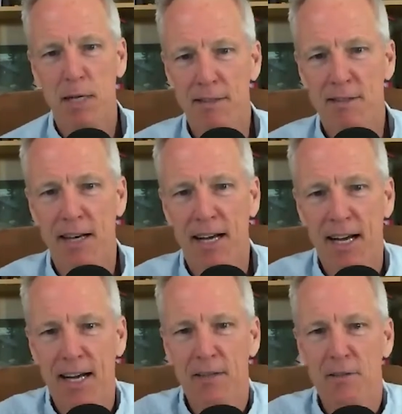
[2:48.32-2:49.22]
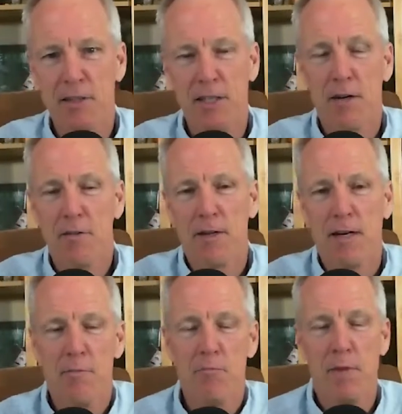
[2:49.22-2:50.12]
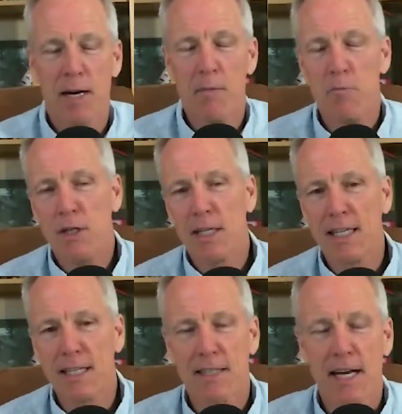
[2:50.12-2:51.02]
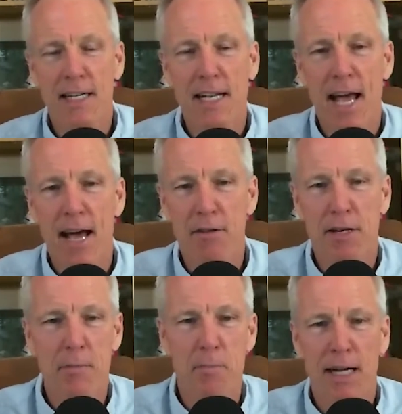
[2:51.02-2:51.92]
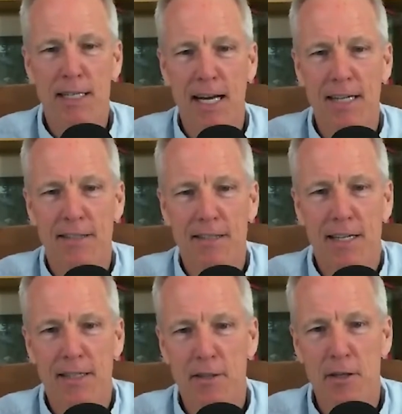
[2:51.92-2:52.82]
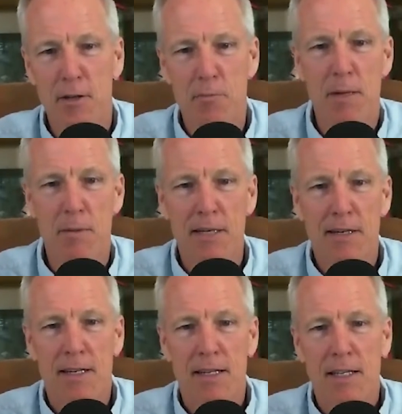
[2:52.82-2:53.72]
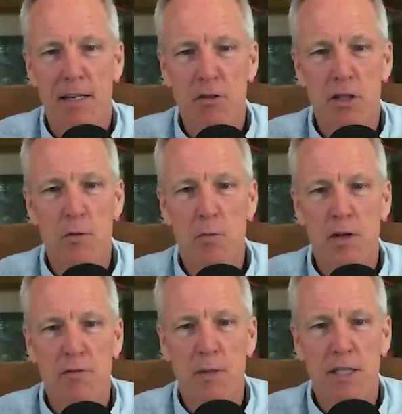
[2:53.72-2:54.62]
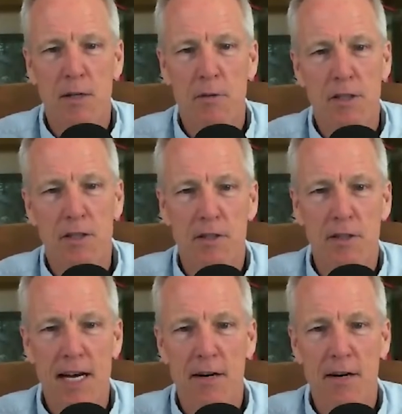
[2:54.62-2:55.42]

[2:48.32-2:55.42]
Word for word: But, you know, I'm really excited to have you on the podcast today. So maybe give us a little more information on what you're doing now.